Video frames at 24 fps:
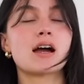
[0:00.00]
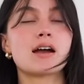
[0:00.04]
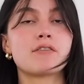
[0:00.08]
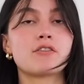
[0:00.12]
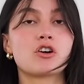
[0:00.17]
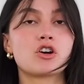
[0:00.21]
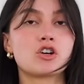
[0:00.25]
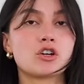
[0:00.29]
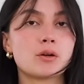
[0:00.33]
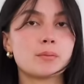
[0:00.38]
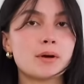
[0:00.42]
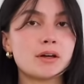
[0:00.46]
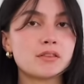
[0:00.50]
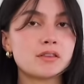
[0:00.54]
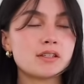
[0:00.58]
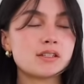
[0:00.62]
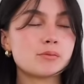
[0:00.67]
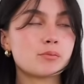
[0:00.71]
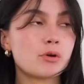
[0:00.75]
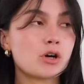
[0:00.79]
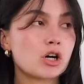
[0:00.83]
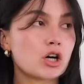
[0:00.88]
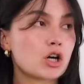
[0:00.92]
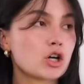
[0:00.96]
I've heard about
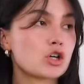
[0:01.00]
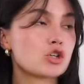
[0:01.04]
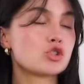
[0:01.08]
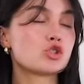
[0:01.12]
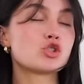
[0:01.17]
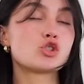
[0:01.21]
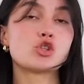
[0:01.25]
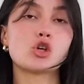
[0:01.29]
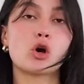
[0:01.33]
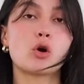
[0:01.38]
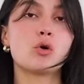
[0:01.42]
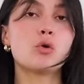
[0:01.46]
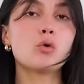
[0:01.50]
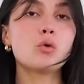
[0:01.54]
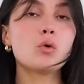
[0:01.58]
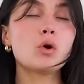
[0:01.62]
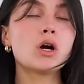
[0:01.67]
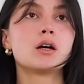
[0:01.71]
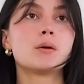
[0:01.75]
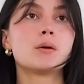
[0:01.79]
this book so